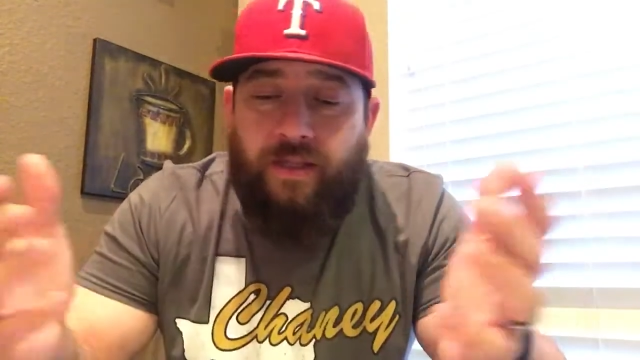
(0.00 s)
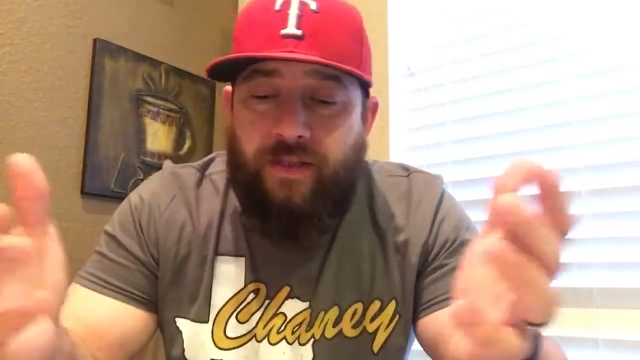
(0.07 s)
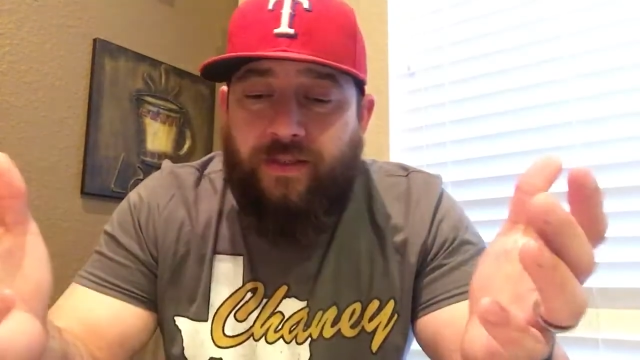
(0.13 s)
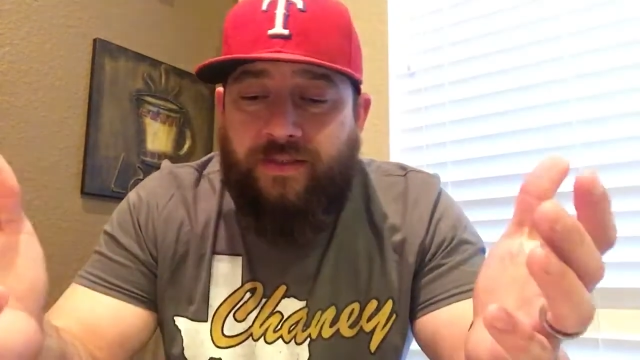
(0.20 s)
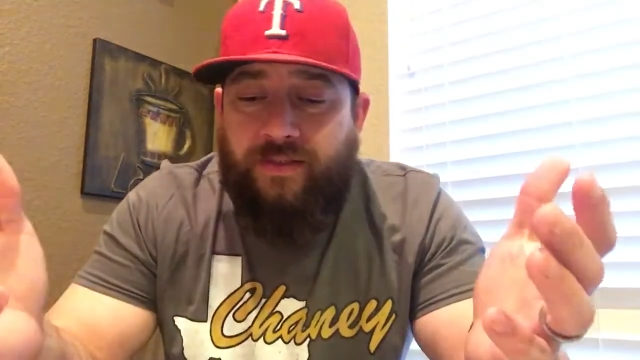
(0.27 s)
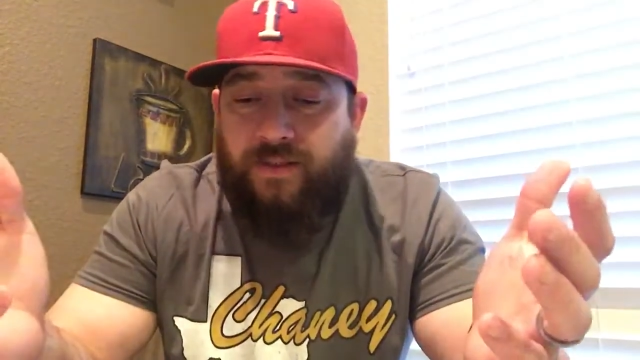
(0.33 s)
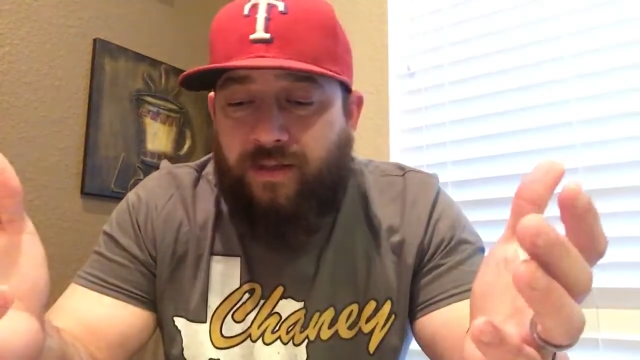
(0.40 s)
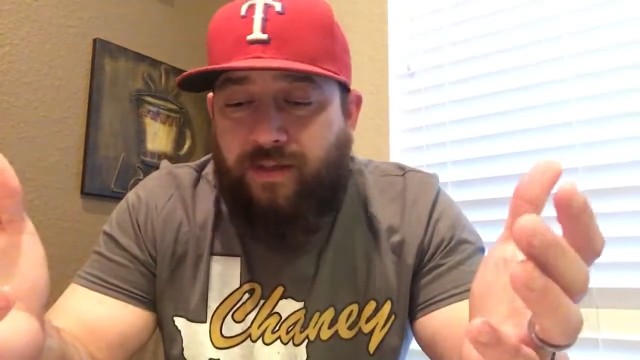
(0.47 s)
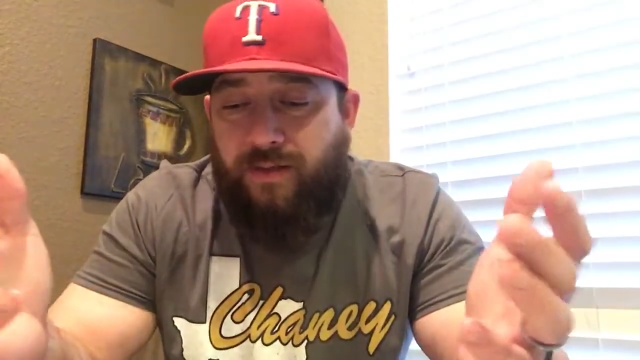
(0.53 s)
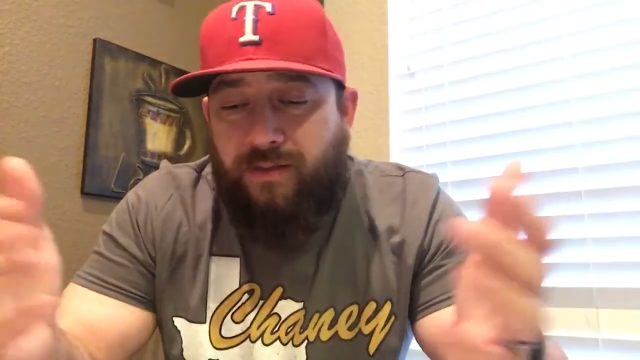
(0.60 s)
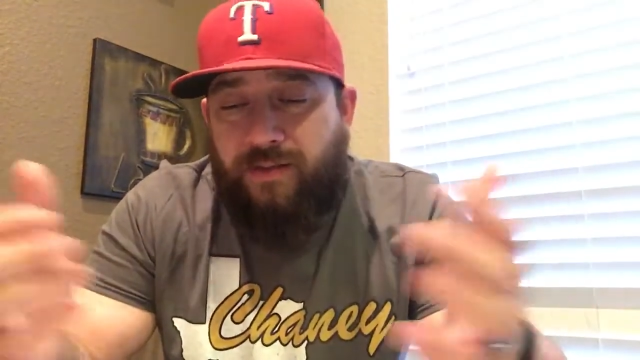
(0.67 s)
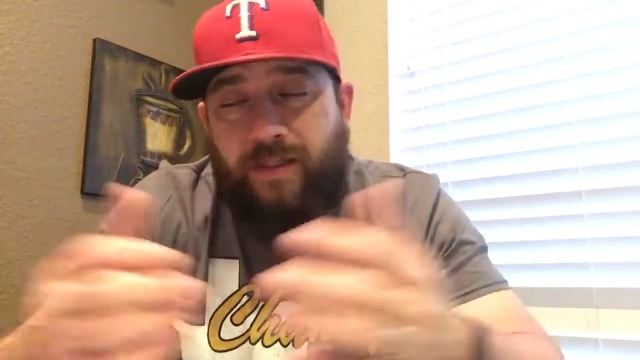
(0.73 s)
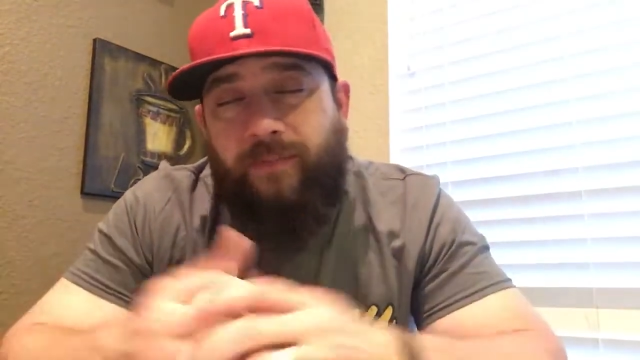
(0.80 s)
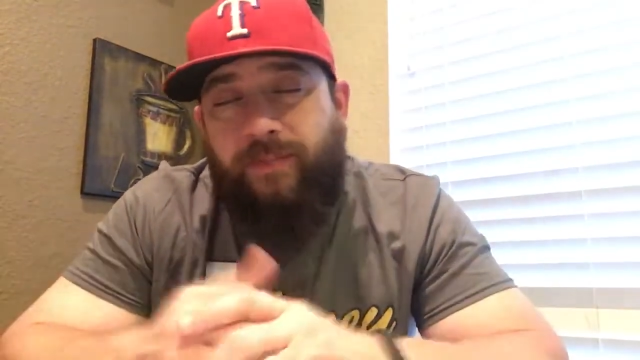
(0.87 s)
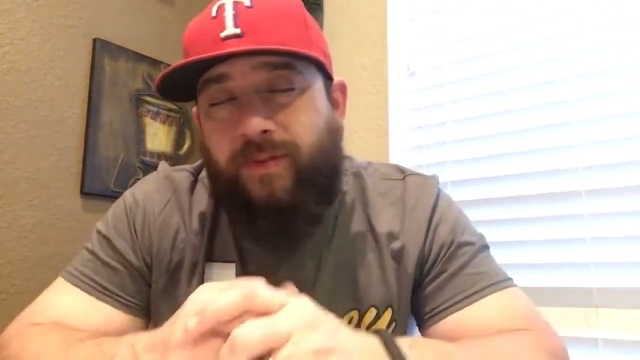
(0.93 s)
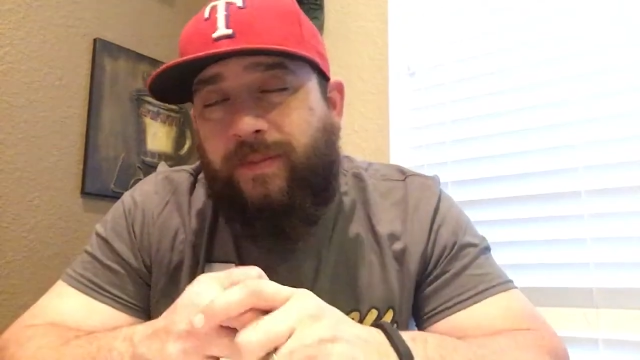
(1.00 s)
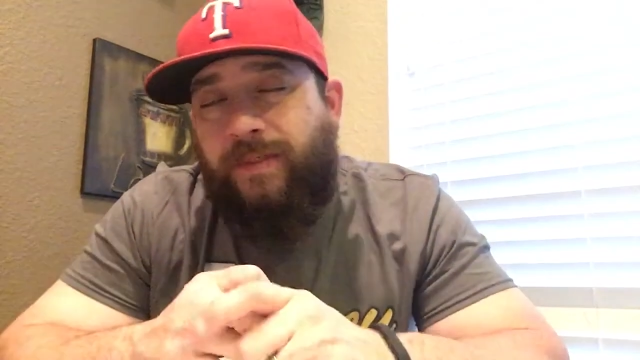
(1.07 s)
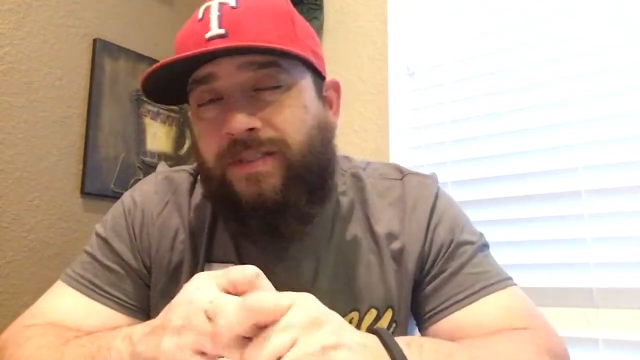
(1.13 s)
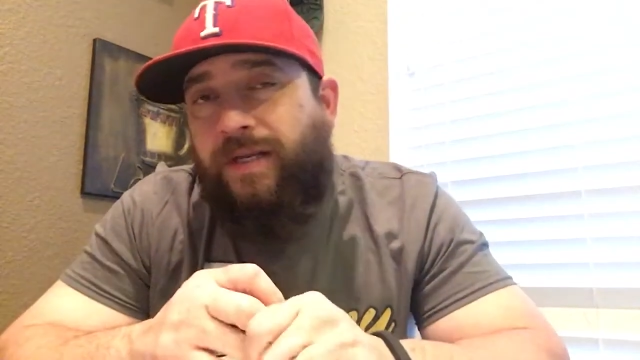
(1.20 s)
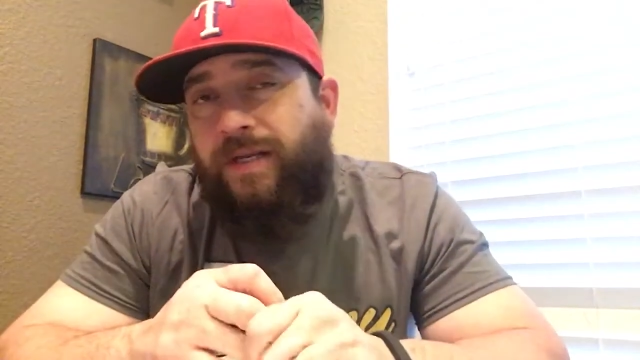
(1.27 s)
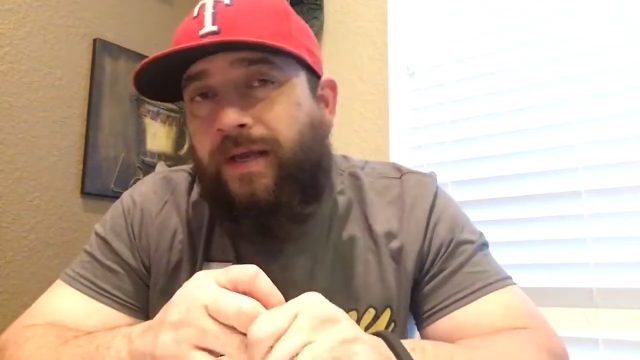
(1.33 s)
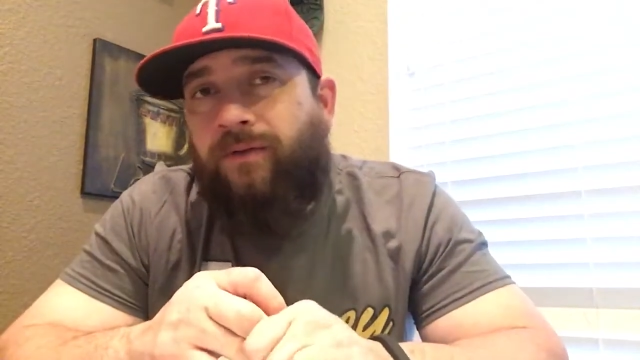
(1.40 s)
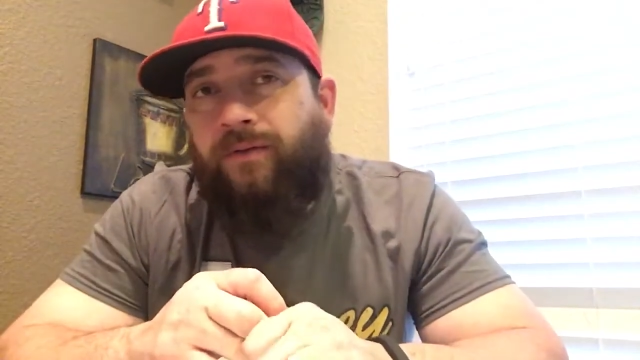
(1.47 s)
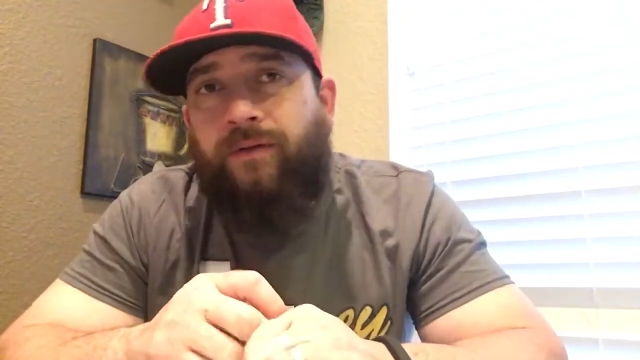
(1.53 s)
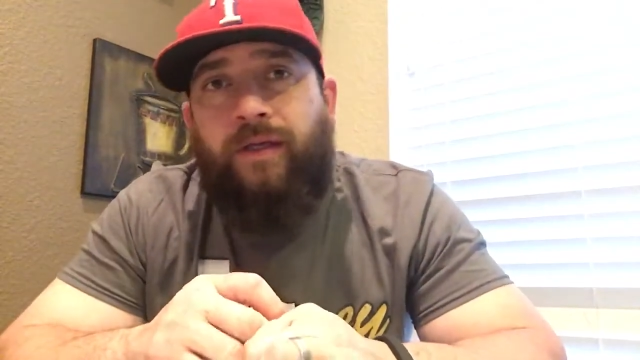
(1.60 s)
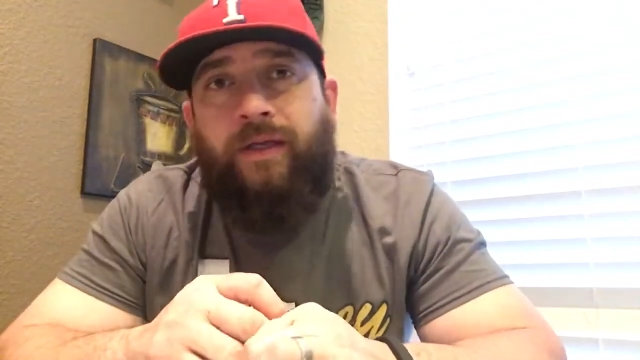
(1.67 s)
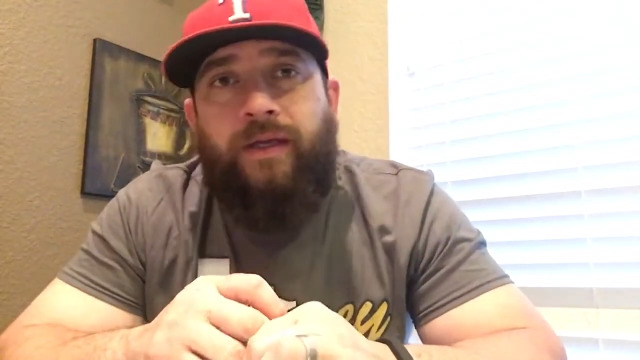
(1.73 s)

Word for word: that's uh, sub to my channel.